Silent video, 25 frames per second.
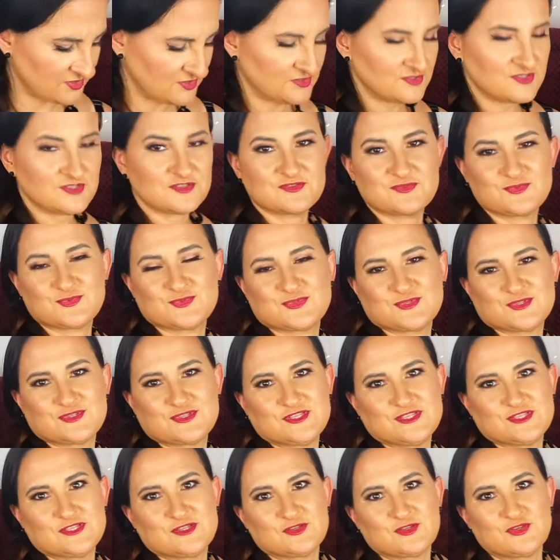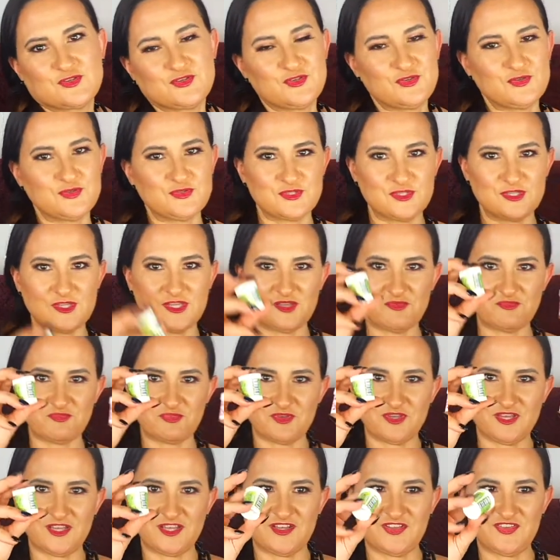this little cute lip
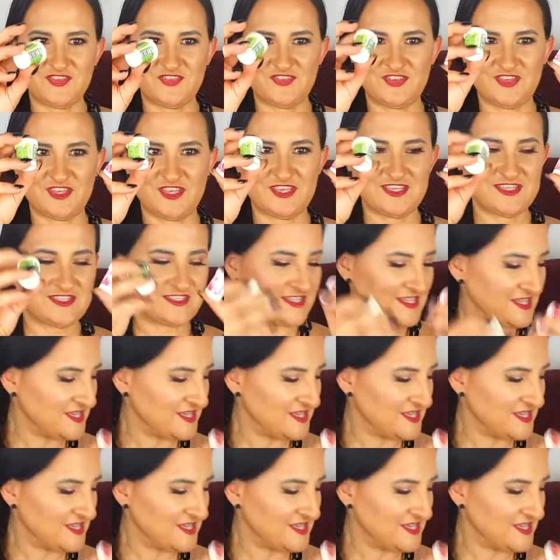thingies.